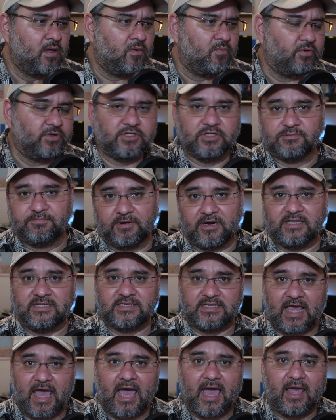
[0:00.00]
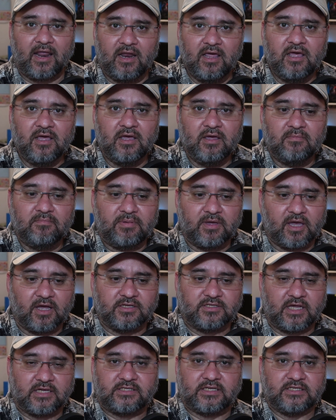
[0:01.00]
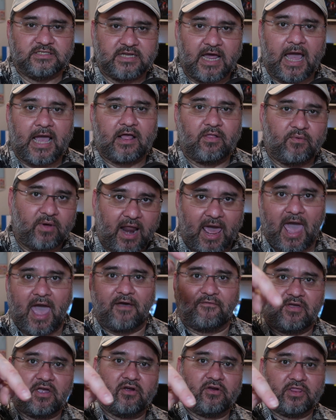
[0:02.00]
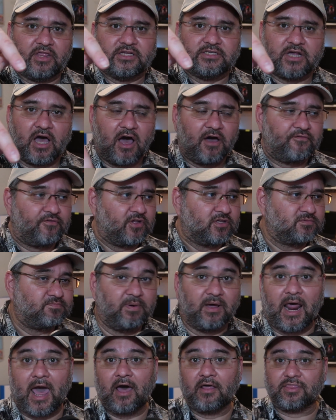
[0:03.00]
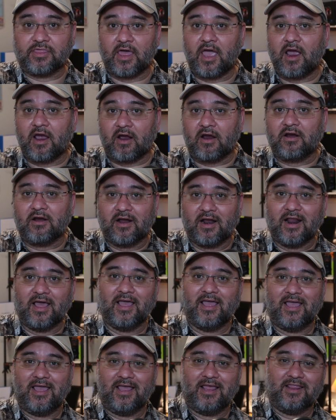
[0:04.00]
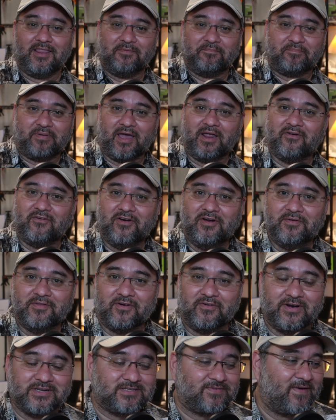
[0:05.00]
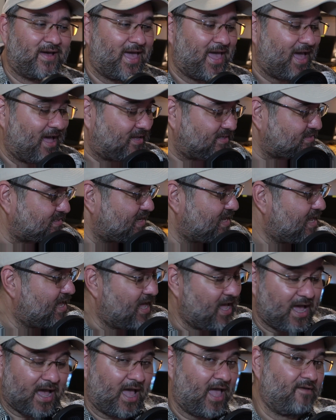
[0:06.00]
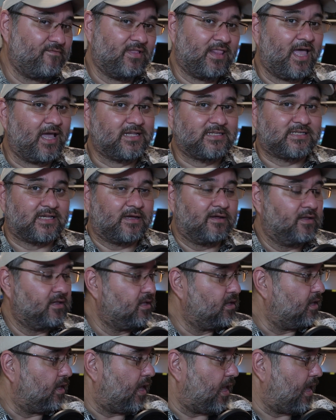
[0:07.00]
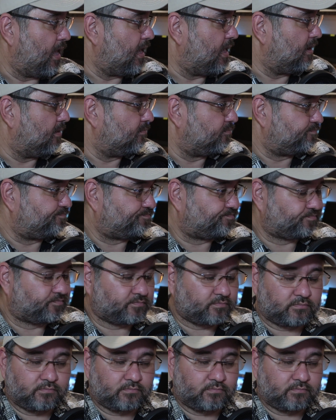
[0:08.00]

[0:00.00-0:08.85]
which is pretty sad because that's exactly what I have here in this office. But out there in the bedroom and the rest of my house, I have Alexa. And,